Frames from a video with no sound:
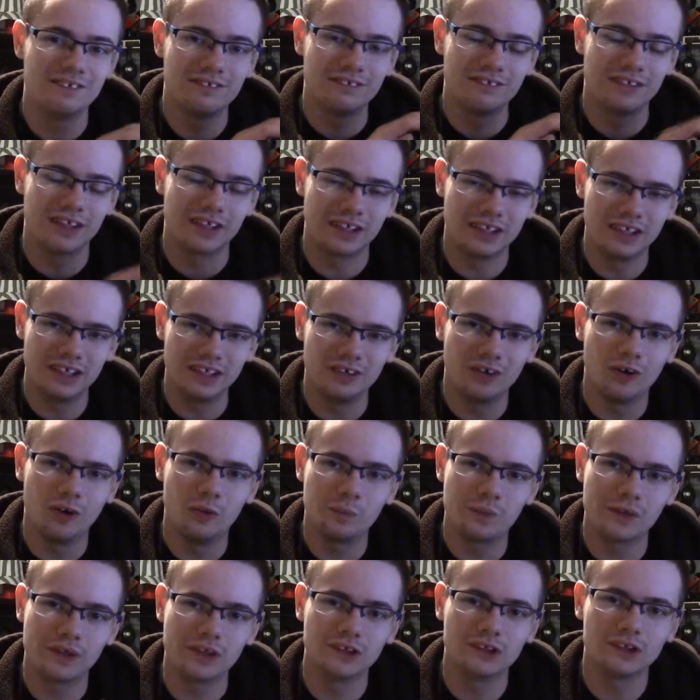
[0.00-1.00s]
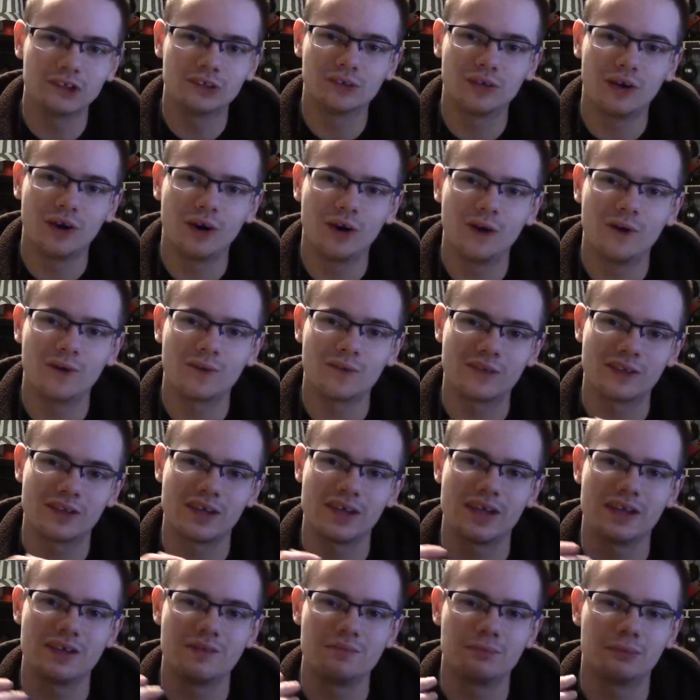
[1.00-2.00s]
like, the opening crawl,
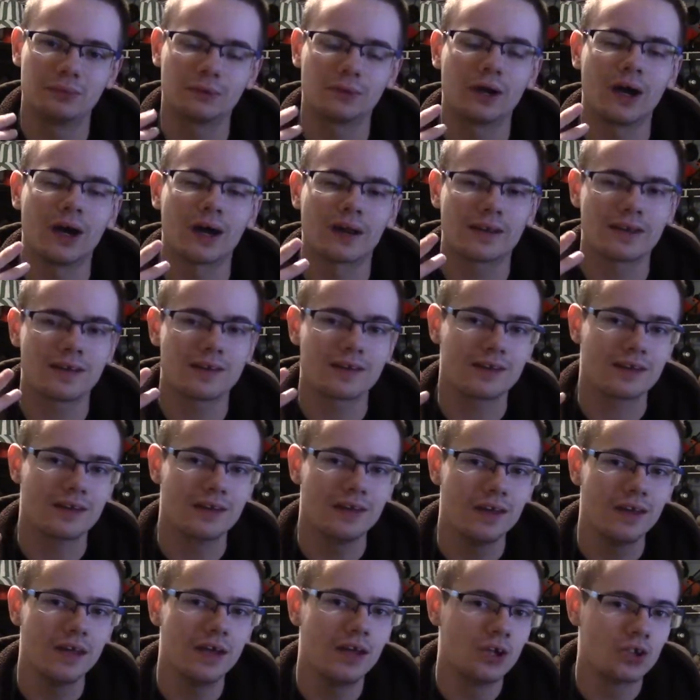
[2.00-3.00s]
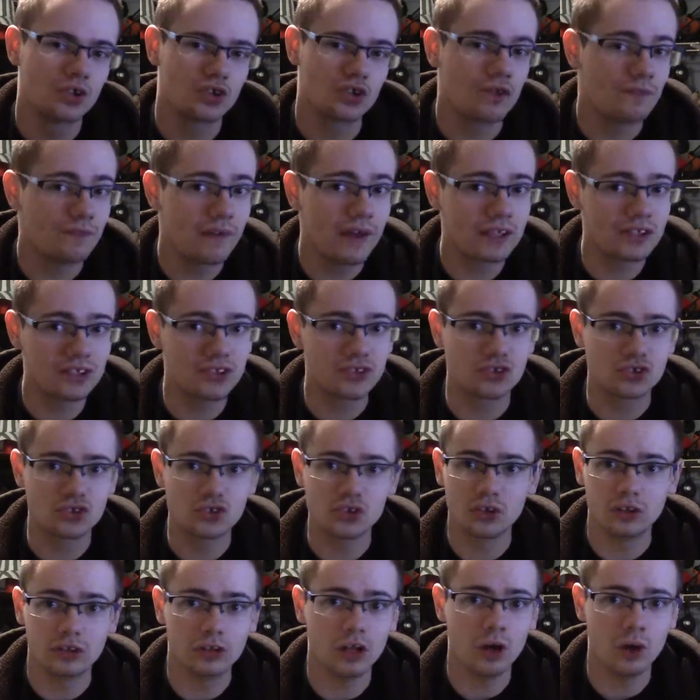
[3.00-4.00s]
they brought in Sylvester
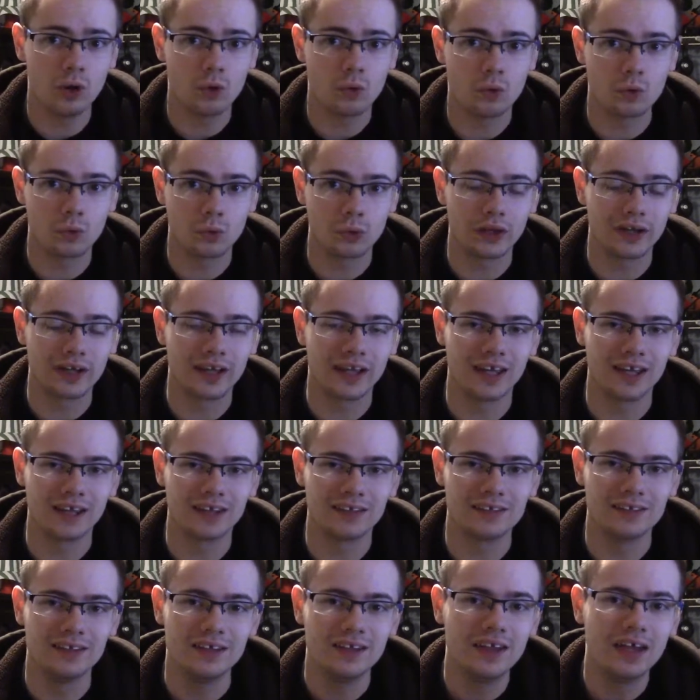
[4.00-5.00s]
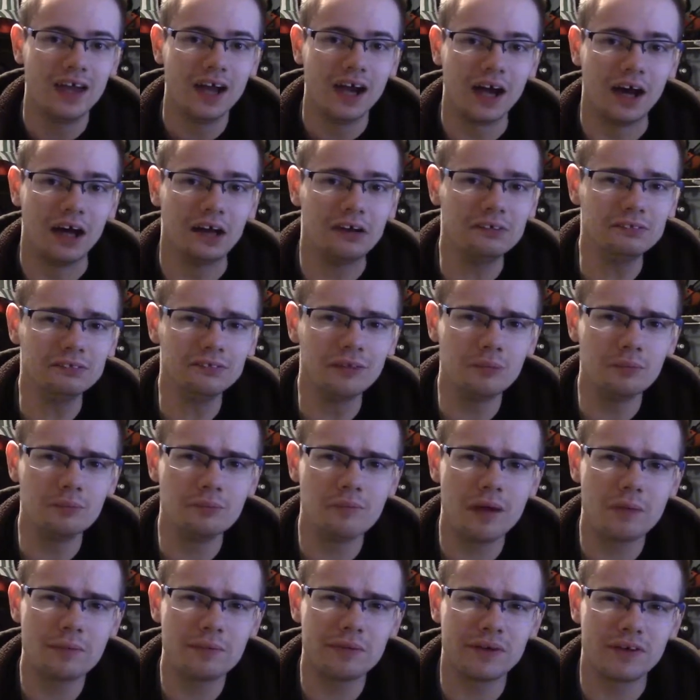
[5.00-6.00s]
Stallone, and I don't
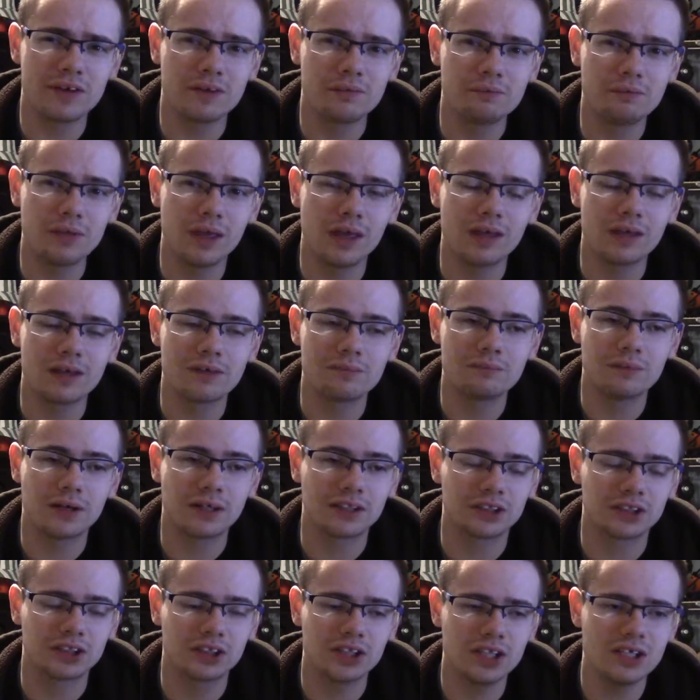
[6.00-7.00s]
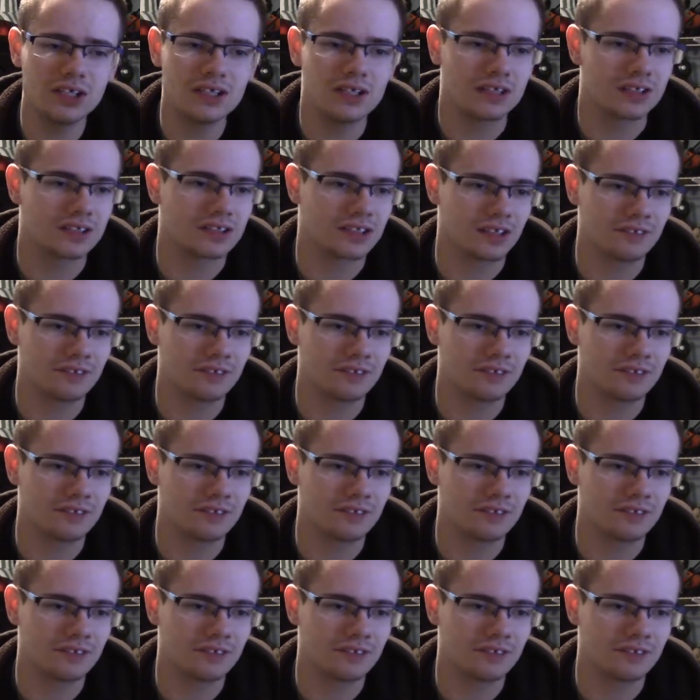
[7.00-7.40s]
remember him being in much scenes.